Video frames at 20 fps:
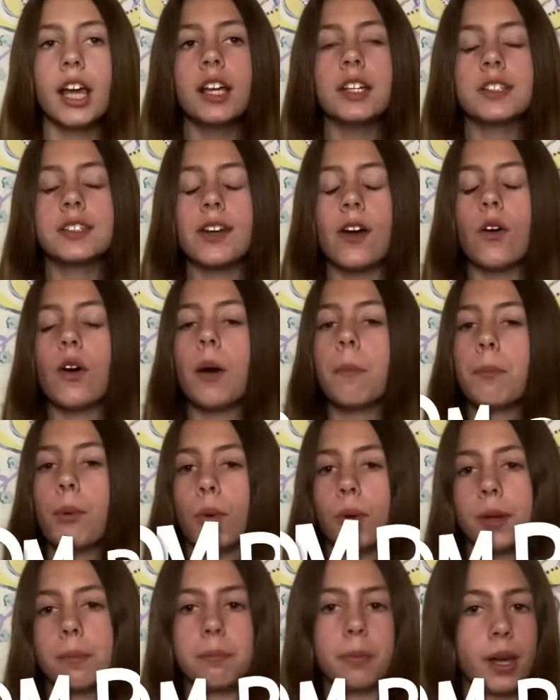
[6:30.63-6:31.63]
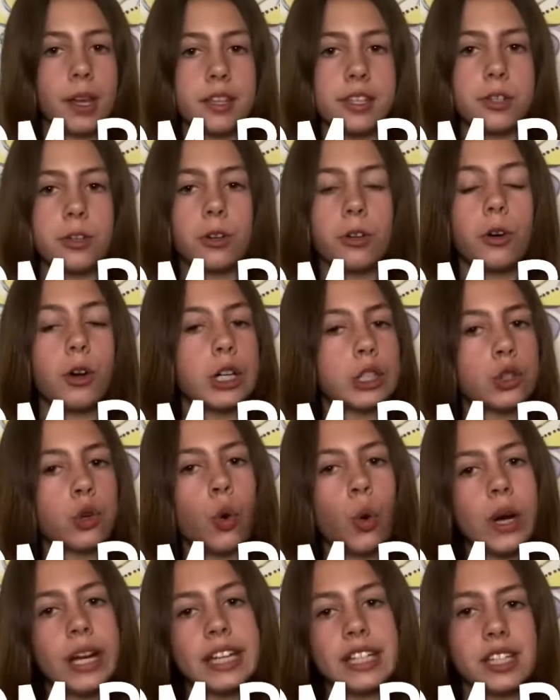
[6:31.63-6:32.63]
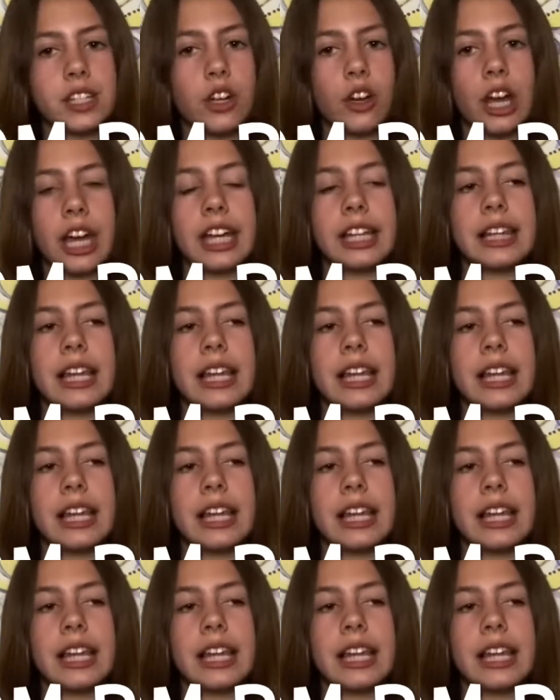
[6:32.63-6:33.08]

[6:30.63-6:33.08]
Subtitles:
So a board and buster or a toy is great,